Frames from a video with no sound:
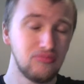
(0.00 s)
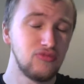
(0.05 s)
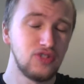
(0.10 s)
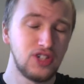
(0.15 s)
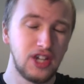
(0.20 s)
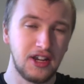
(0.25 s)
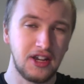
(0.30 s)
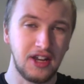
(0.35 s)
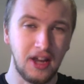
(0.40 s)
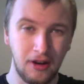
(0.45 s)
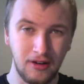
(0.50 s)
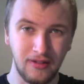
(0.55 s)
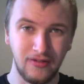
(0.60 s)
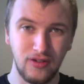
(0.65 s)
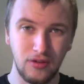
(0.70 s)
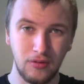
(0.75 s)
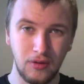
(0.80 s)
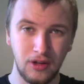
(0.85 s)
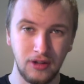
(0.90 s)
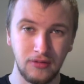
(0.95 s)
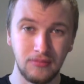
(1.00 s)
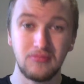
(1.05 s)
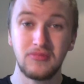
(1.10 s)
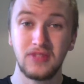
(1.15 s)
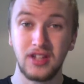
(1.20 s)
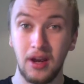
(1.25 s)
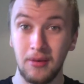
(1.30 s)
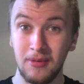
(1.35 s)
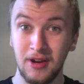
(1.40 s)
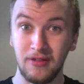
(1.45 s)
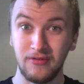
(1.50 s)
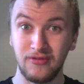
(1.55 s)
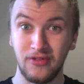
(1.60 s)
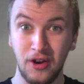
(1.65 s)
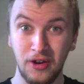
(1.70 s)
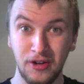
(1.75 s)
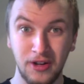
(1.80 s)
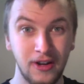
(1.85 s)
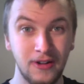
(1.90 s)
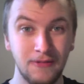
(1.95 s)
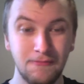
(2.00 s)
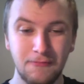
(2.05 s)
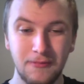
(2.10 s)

Check it out if you want, coming out Friday.